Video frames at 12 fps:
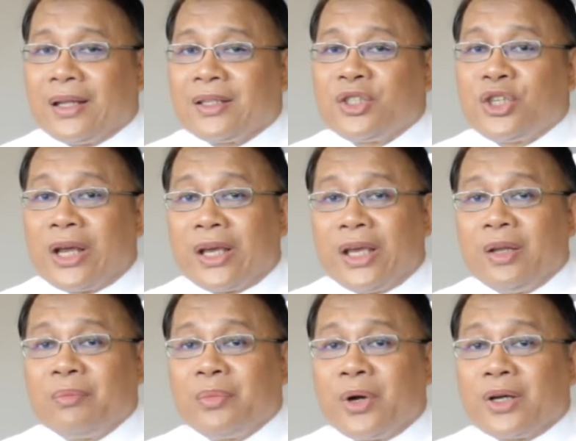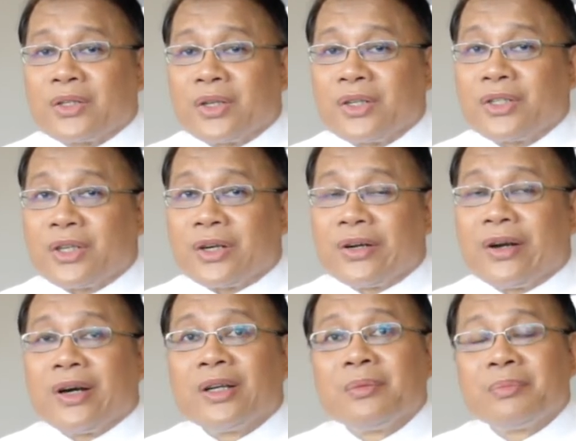and check-in process
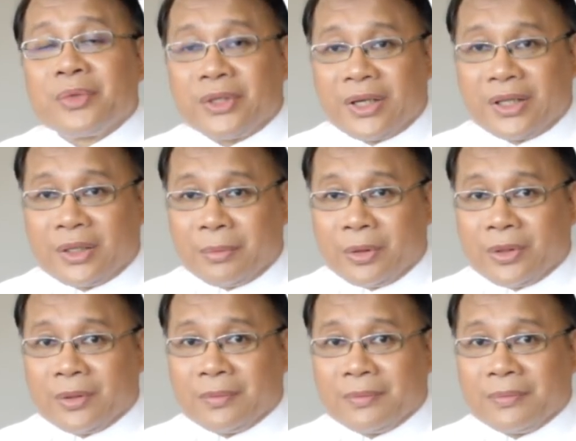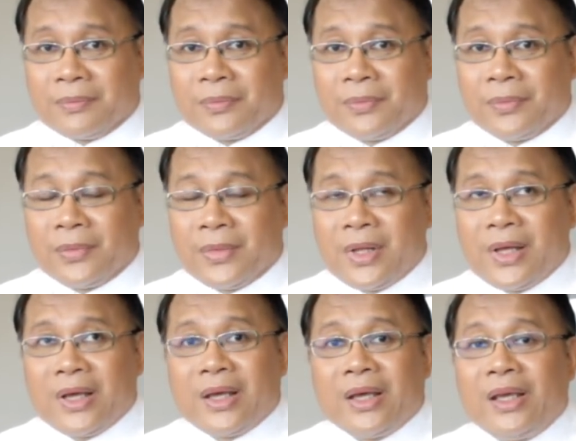are unpredictable.
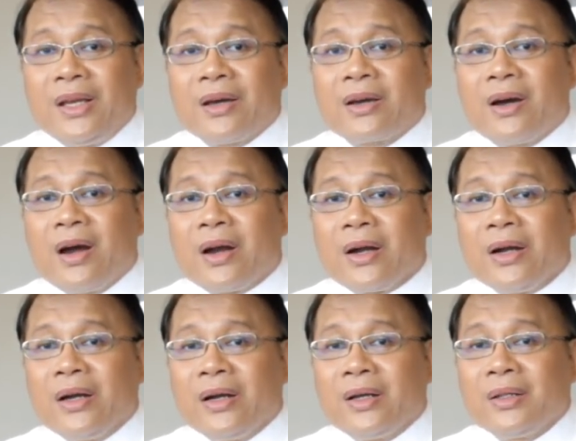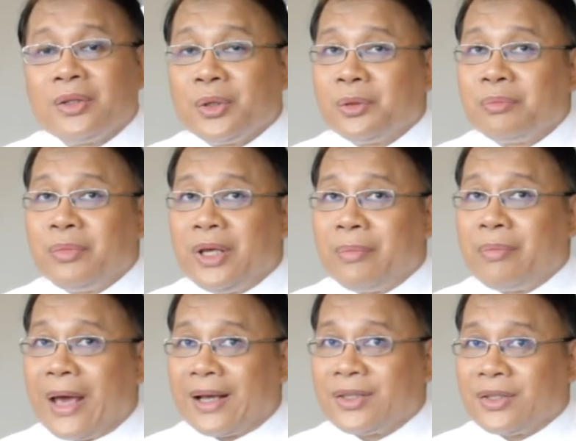In a car, don't be a
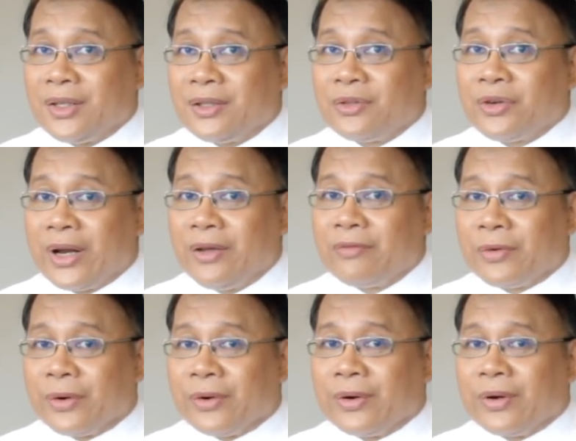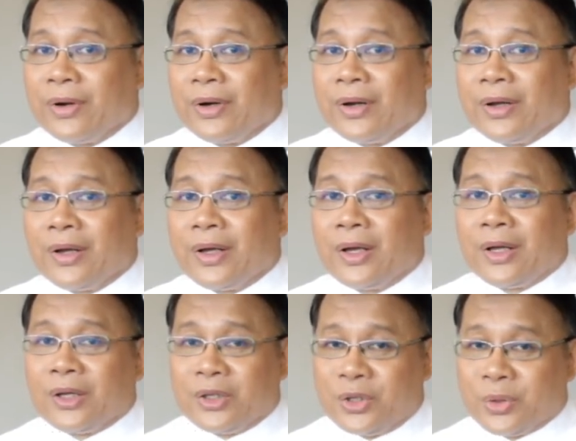backseat driver.
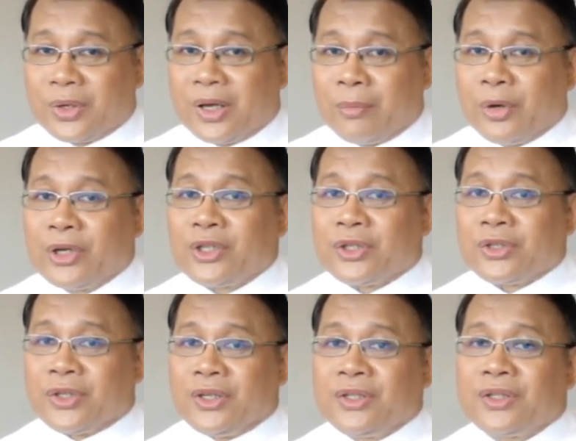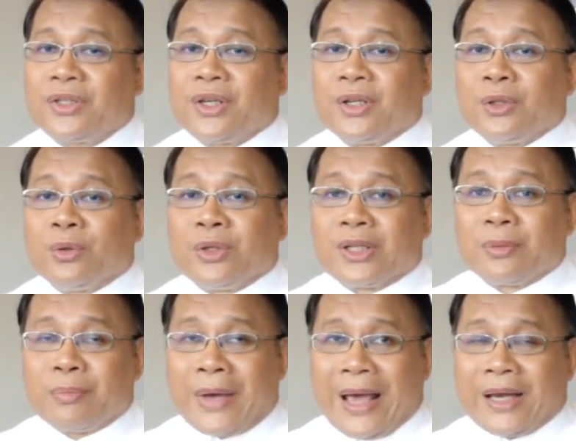During emergencies, do
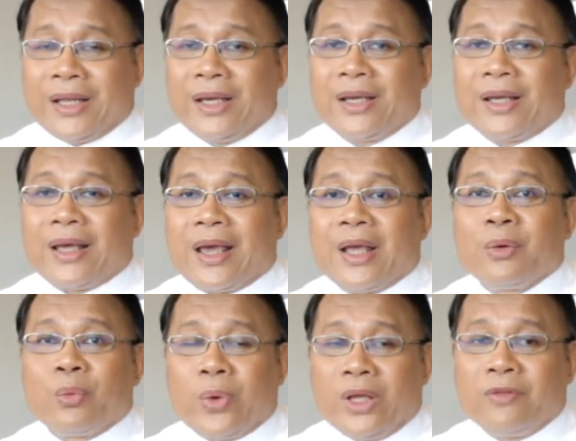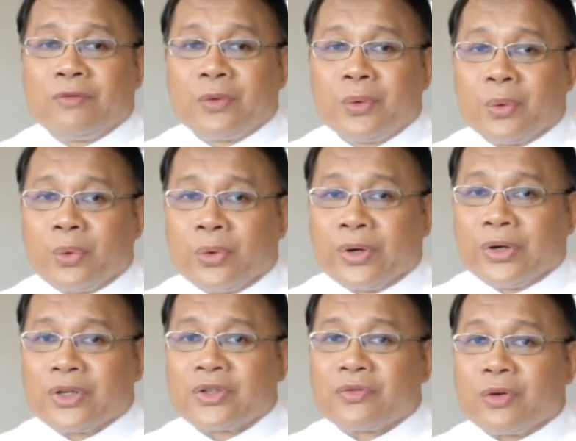not panic and wait for
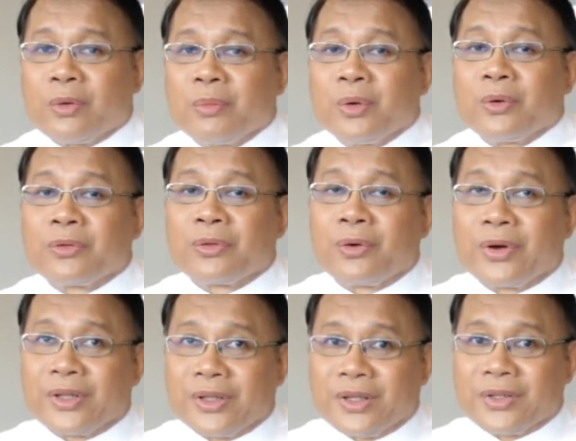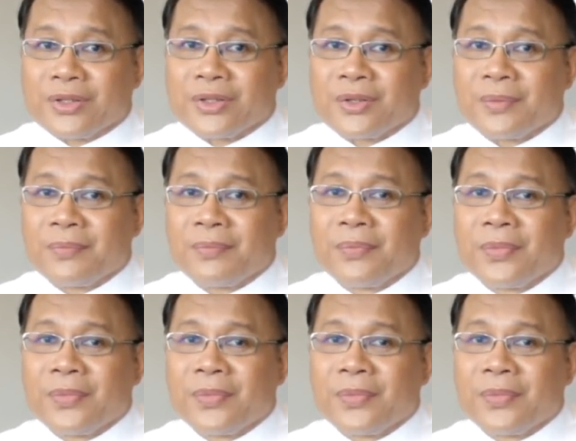orders from authorities.